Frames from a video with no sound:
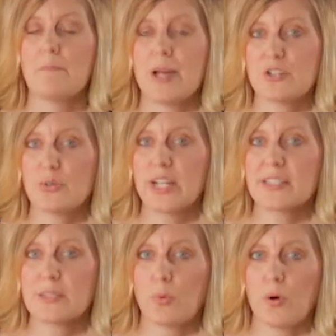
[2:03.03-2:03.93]
Measuring
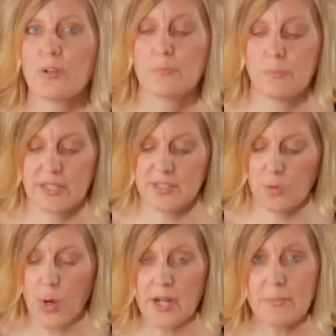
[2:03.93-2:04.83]
is important because
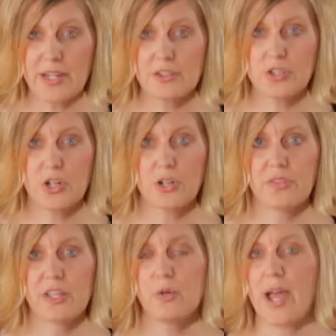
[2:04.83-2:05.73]
you want to make sure
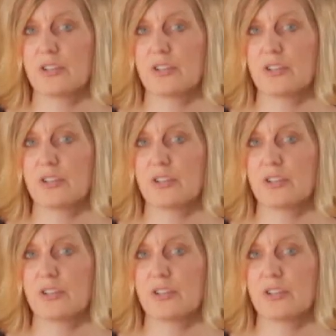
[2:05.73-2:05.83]
that you